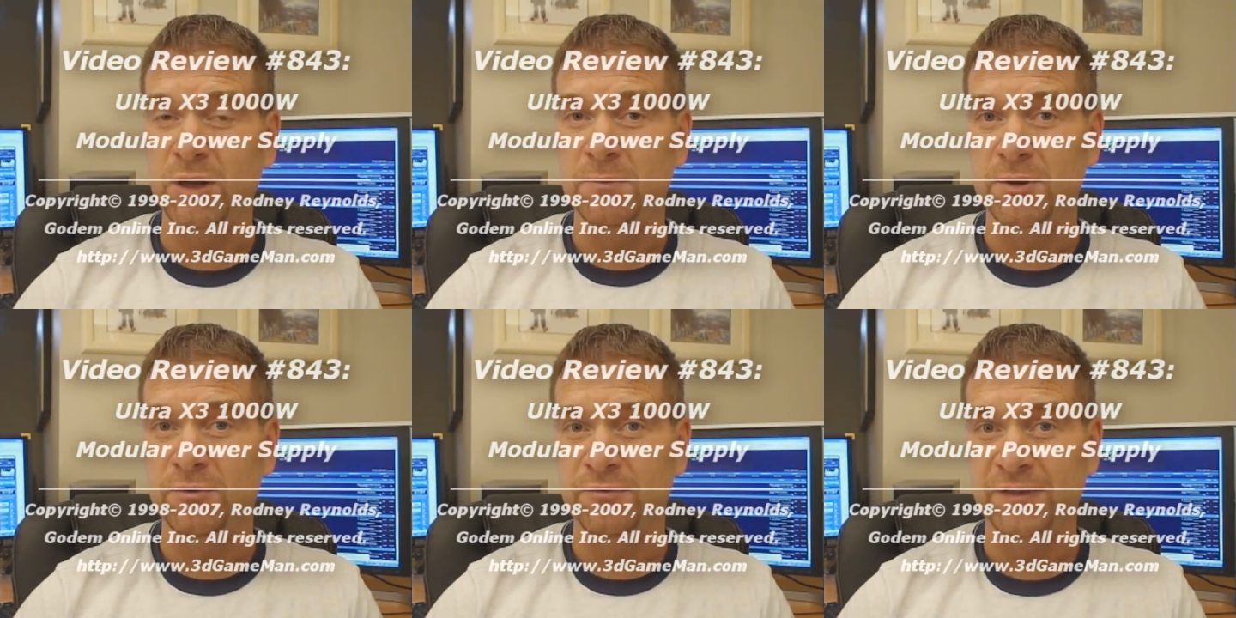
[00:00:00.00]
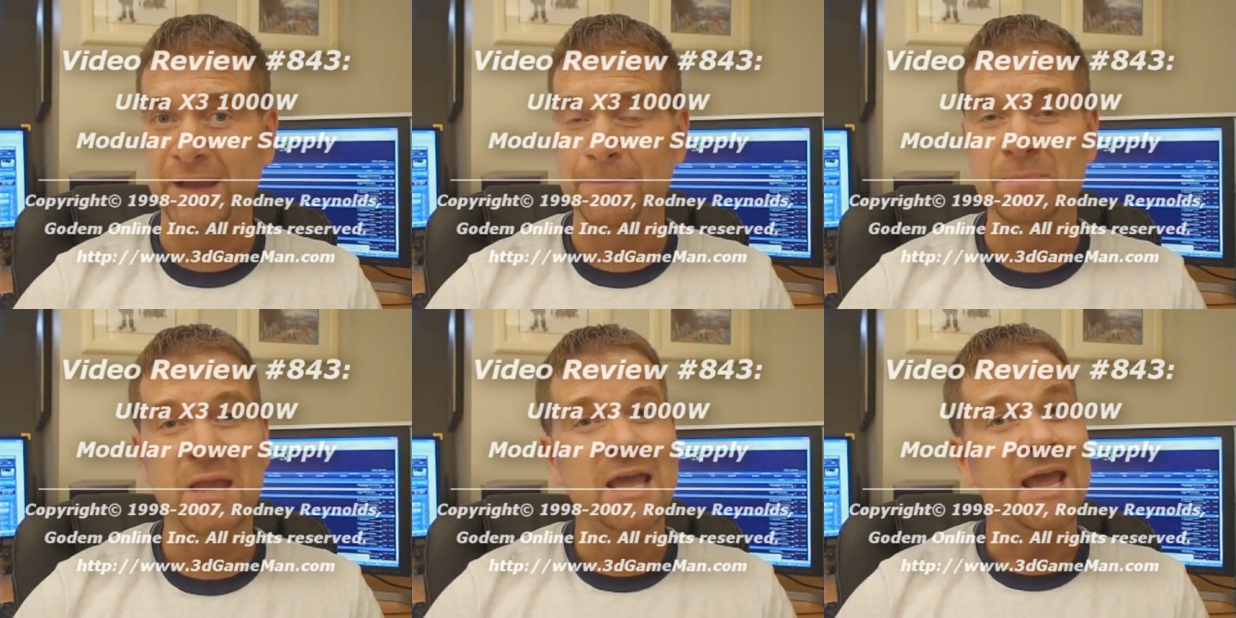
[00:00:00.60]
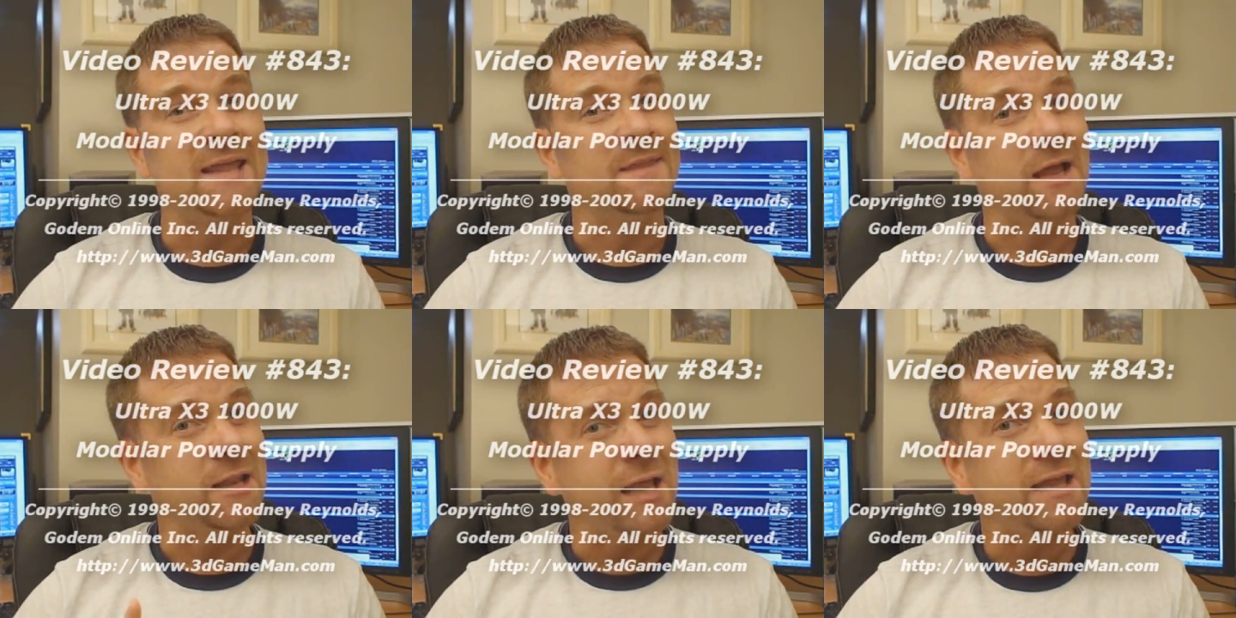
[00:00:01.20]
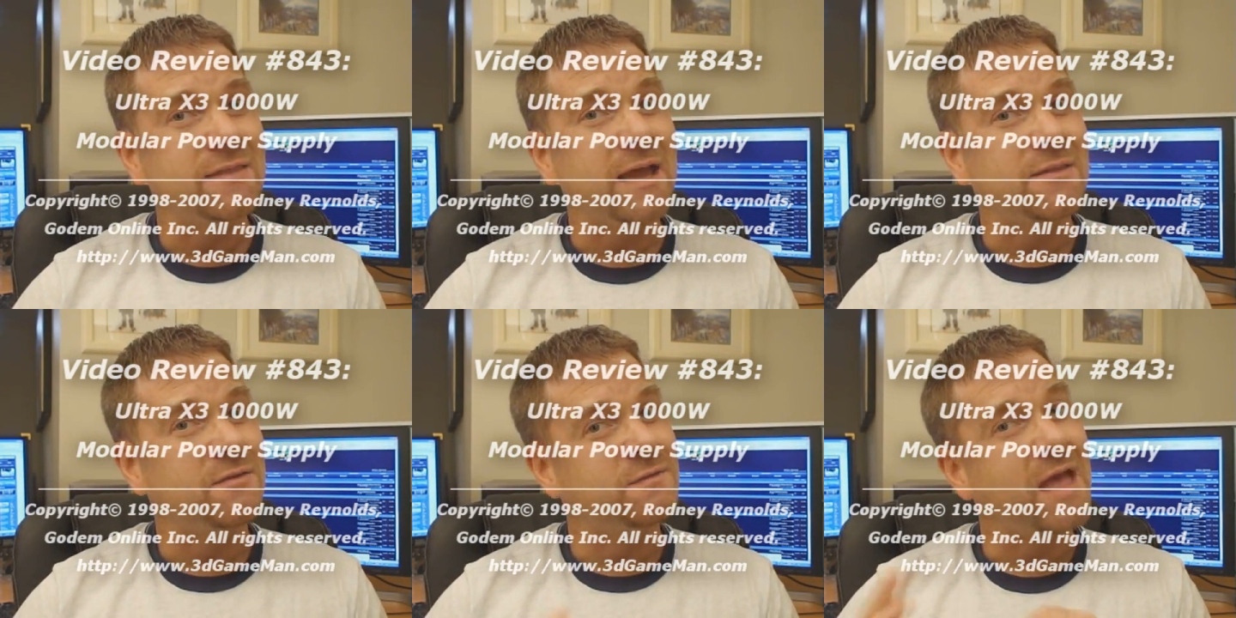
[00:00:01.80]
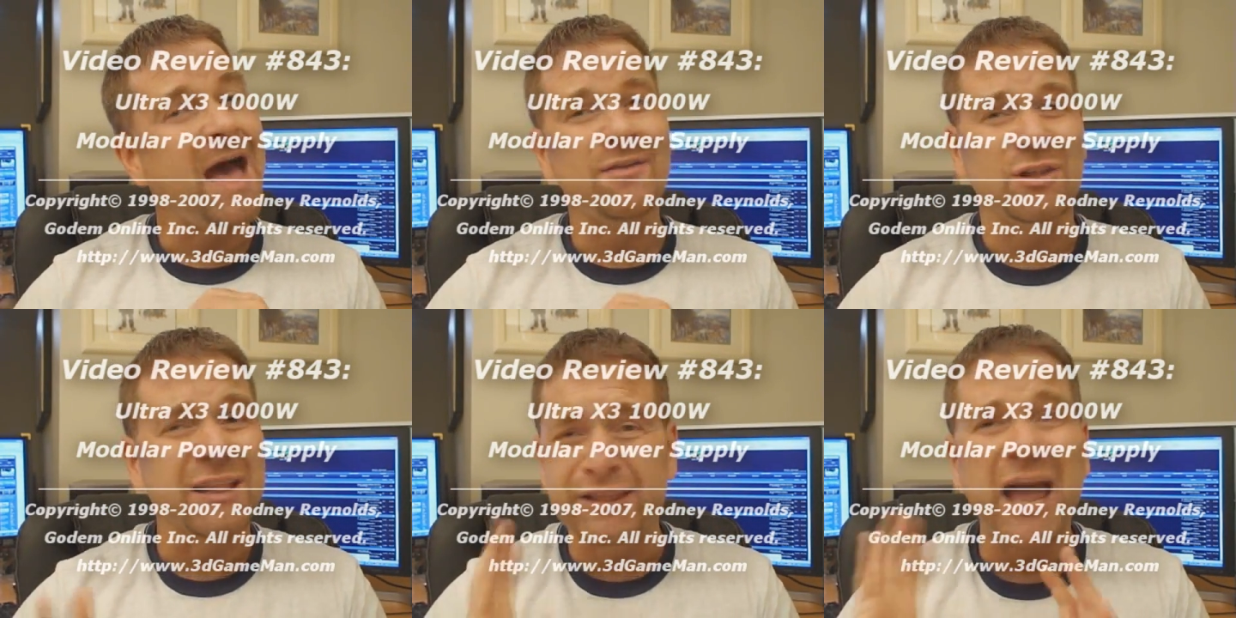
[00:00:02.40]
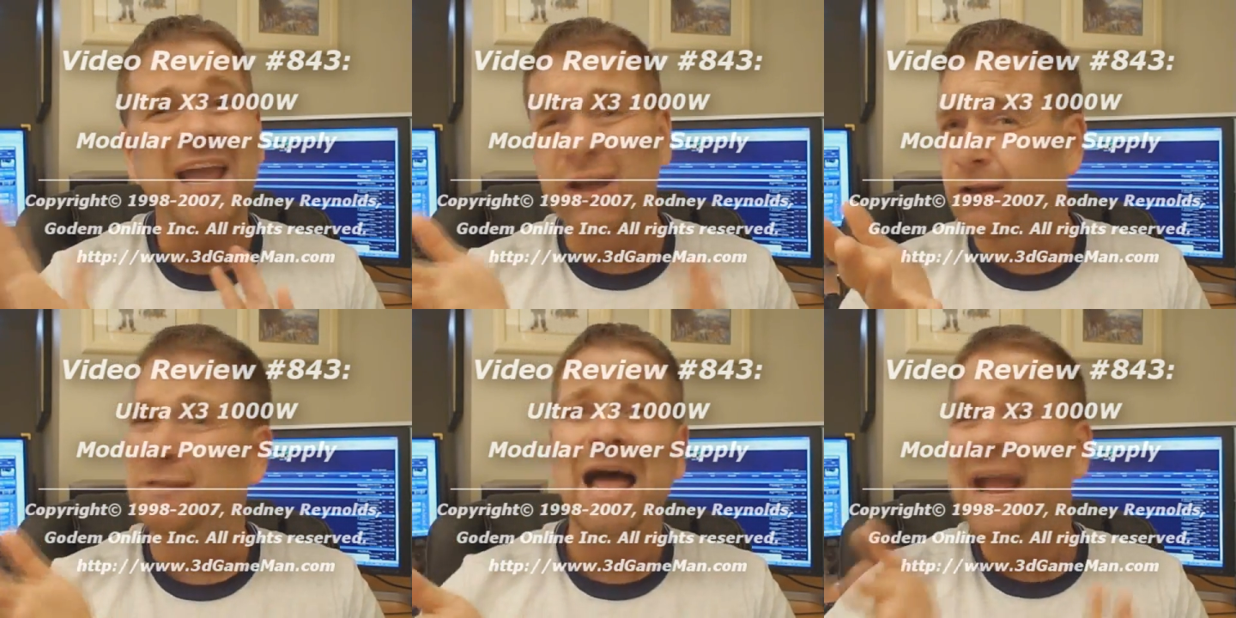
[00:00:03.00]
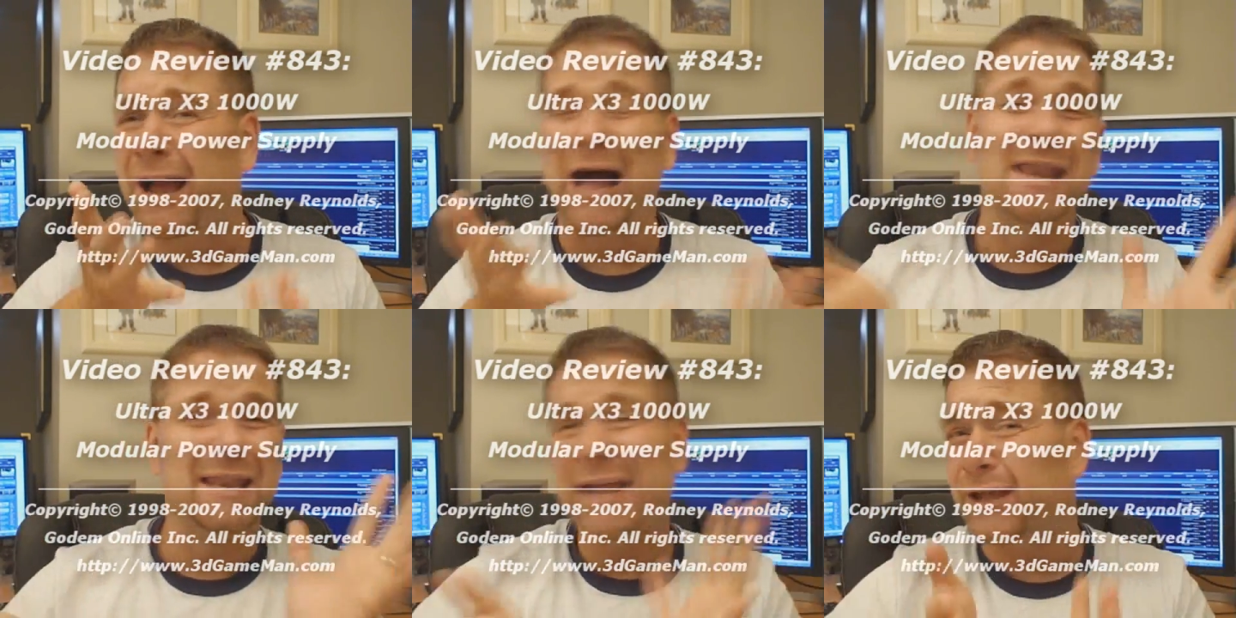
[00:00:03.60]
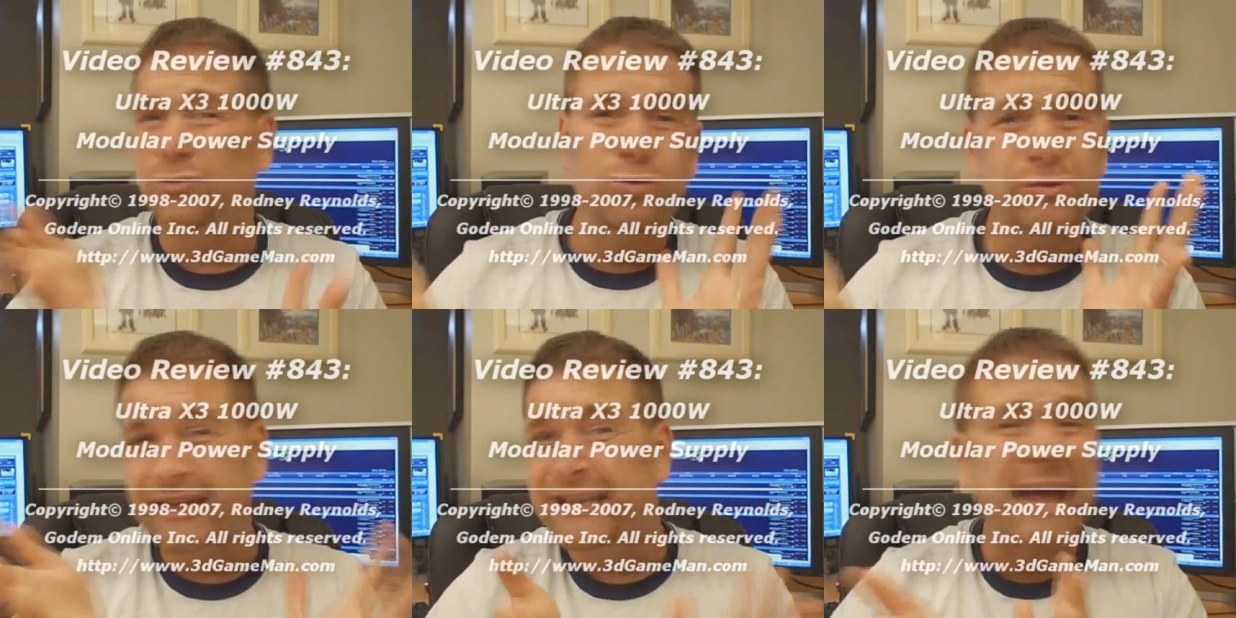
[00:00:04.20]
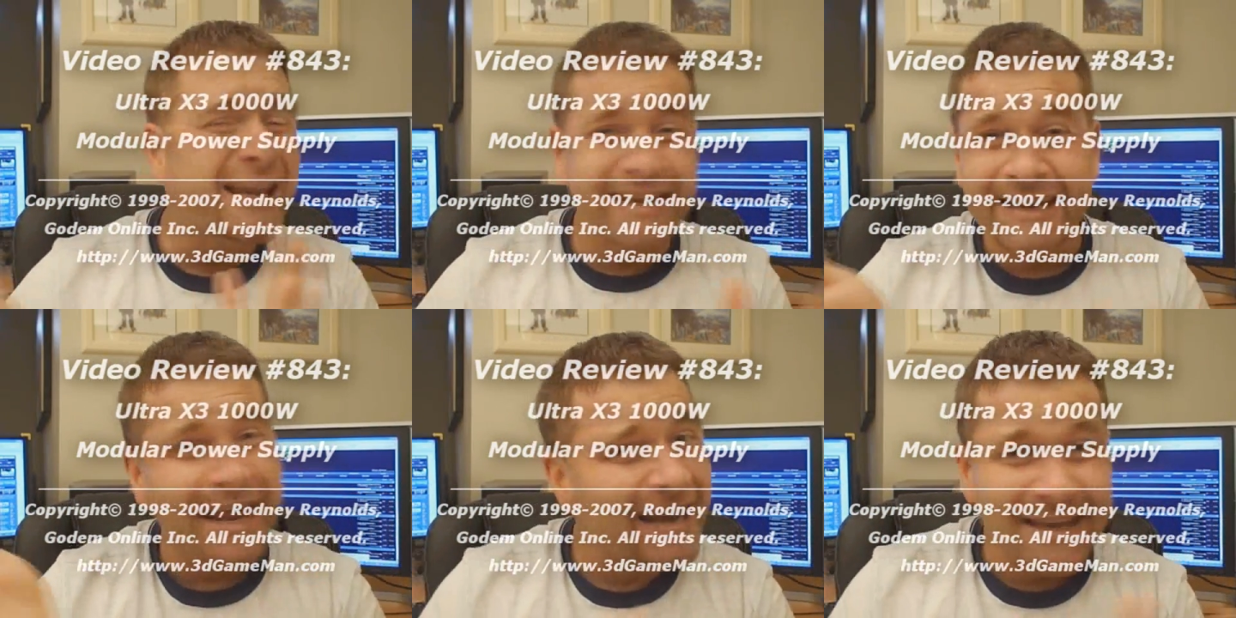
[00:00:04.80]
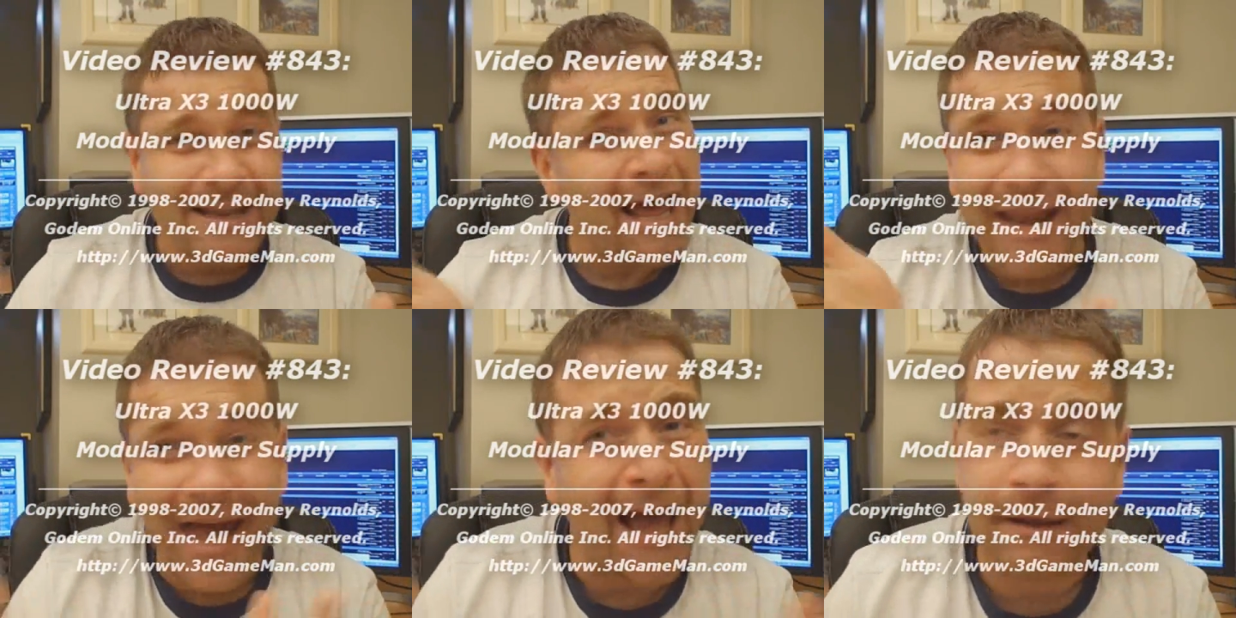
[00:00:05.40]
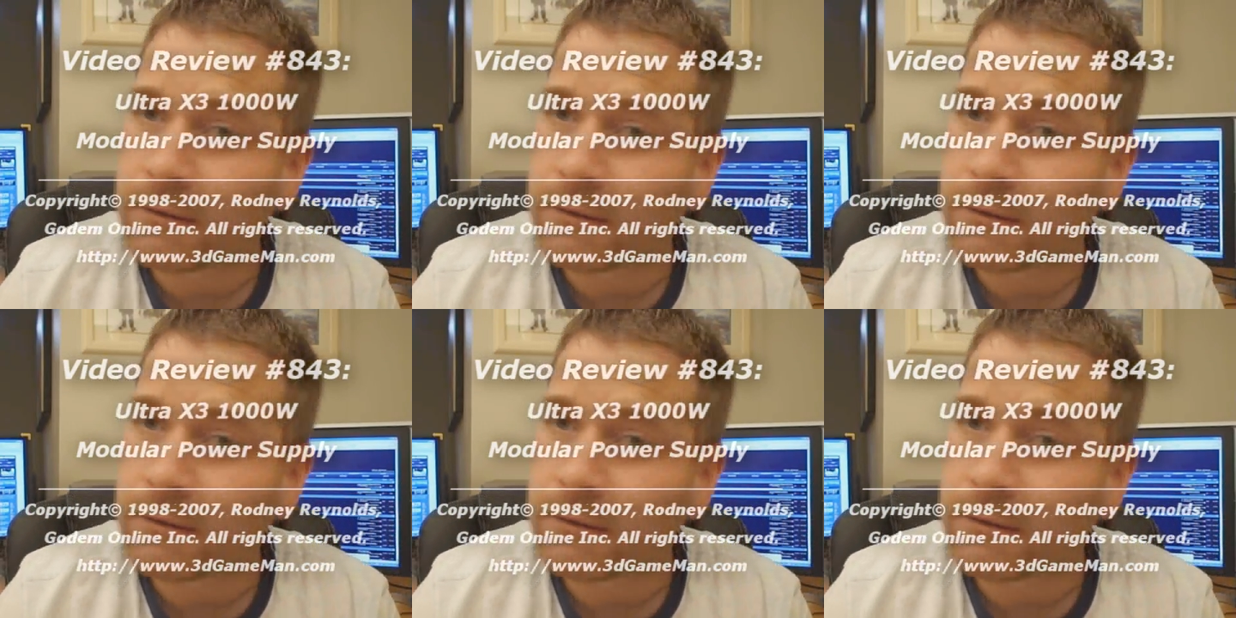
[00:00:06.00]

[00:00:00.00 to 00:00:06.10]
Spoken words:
[unreadable: no face in view]